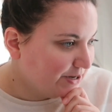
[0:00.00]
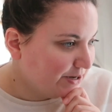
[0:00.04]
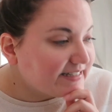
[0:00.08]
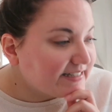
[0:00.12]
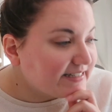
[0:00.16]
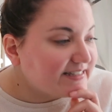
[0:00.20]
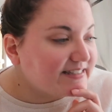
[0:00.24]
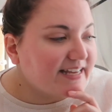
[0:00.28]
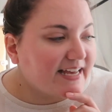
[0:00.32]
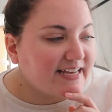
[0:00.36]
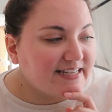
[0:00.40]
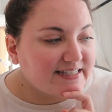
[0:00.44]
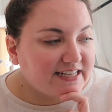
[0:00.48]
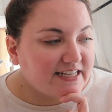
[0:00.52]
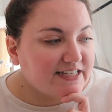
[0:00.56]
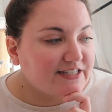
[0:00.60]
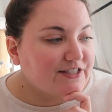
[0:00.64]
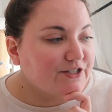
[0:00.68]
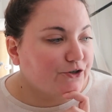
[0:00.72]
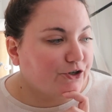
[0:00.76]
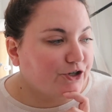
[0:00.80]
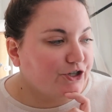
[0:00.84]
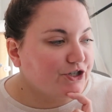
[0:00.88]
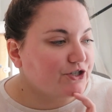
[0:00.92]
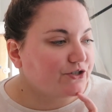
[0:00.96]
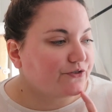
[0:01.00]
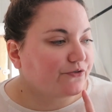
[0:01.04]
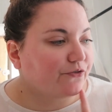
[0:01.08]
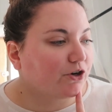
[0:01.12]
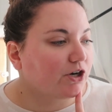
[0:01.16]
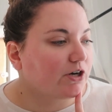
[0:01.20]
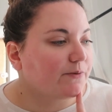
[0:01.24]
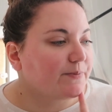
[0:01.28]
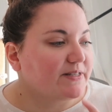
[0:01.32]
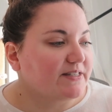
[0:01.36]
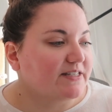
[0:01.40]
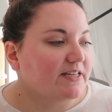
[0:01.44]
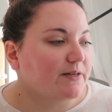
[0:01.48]
And it says, a search
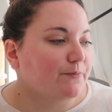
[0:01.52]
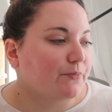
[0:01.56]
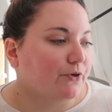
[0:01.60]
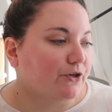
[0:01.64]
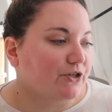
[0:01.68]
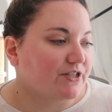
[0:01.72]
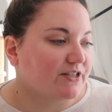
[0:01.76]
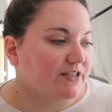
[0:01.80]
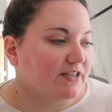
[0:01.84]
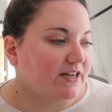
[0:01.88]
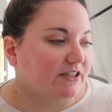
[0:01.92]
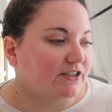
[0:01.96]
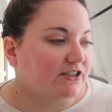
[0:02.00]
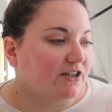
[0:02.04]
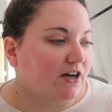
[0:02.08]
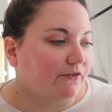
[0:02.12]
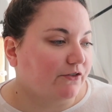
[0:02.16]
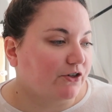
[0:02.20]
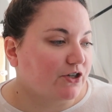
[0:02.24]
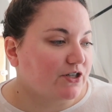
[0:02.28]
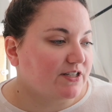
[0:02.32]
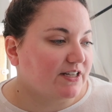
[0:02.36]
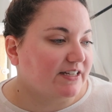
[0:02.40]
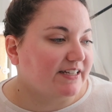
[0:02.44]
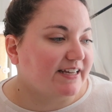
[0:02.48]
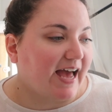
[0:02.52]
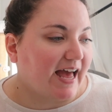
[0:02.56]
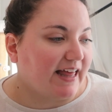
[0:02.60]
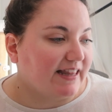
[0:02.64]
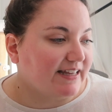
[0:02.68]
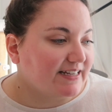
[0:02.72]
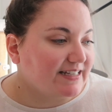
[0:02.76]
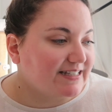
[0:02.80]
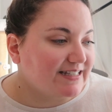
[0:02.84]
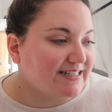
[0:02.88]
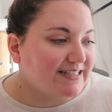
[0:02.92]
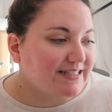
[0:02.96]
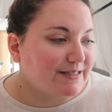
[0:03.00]
for a missing person uncovers a
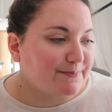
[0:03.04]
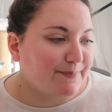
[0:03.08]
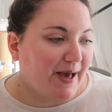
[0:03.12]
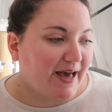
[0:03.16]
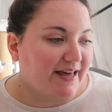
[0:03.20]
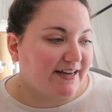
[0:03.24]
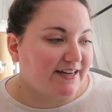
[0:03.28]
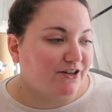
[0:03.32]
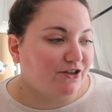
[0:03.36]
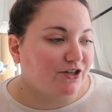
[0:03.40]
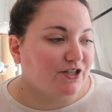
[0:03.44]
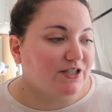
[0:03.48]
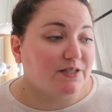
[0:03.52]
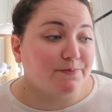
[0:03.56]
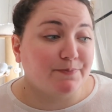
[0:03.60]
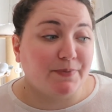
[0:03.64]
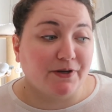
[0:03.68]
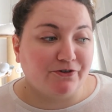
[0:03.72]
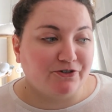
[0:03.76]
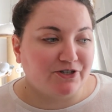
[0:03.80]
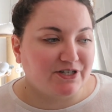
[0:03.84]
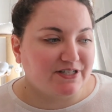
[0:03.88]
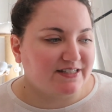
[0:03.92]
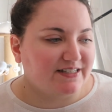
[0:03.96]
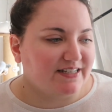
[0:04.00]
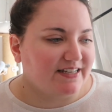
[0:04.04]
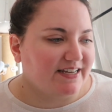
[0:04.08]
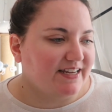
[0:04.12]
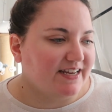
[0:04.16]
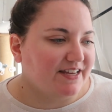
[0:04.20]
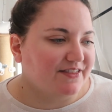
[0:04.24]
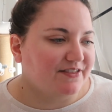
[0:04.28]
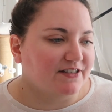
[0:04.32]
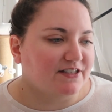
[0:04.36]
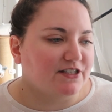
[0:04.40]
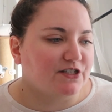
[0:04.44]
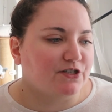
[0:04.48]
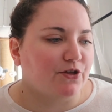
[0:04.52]
galaxy spanning conspiracy
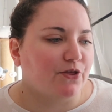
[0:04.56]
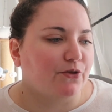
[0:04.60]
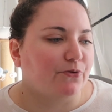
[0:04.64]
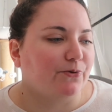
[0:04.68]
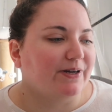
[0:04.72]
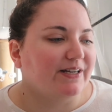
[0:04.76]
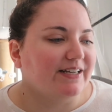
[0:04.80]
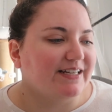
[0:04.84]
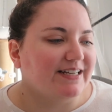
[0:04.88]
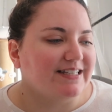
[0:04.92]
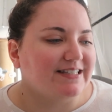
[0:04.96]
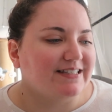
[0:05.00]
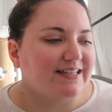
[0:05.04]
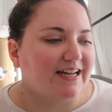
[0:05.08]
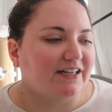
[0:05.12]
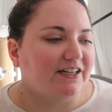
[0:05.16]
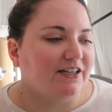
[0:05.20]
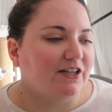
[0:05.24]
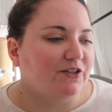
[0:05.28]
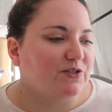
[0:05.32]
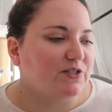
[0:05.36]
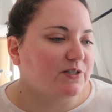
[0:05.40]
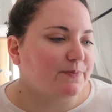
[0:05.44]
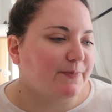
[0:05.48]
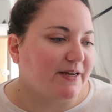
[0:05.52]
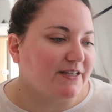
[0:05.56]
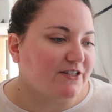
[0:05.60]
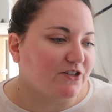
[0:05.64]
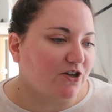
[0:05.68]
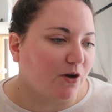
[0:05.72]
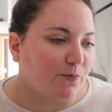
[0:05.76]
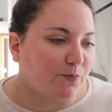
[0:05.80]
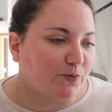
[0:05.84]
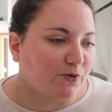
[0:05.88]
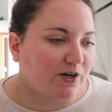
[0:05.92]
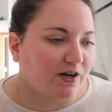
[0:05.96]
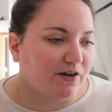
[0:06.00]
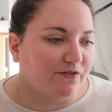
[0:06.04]
in this thrilling standalone space
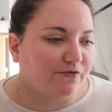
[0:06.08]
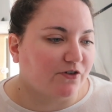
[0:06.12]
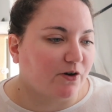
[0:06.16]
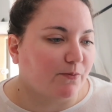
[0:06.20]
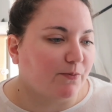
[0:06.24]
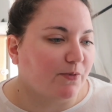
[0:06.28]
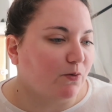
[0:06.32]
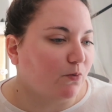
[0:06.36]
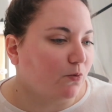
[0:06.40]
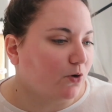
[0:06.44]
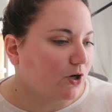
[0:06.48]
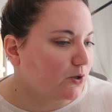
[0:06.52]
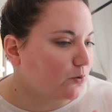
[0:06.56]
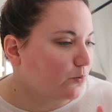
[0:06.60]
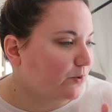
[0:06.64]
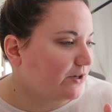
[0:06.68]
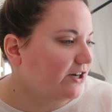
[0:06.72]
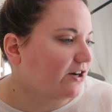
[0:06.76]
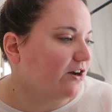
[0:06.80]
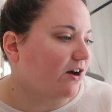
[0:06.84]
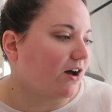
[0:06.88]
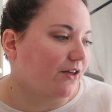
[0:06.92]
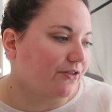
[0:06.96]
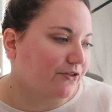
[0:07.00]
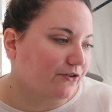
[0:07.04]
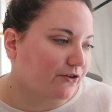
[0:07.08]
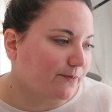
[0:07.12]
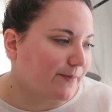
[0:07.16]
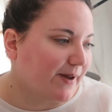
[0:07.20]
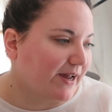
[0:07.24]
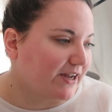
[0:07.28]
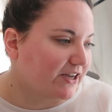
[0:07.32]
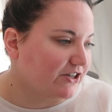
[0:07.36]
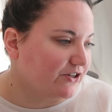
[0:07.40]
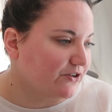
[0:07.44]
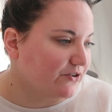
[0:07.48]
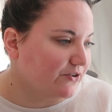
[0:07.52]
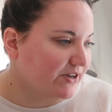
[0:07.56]
opera from award-winning author
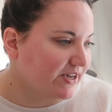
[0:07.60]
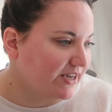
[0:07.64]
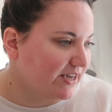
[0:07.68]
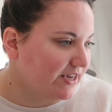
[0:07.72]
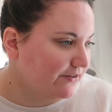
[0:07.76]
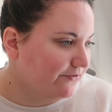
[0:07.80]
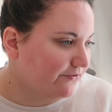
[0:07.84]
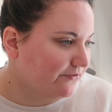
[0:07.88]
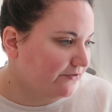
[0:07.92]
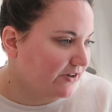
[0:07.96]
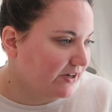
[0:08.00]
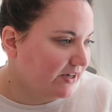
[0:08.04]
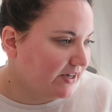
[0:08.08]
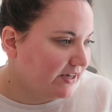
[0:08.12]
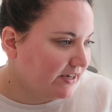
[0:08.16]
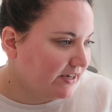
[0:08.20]
Megan O'Keefe.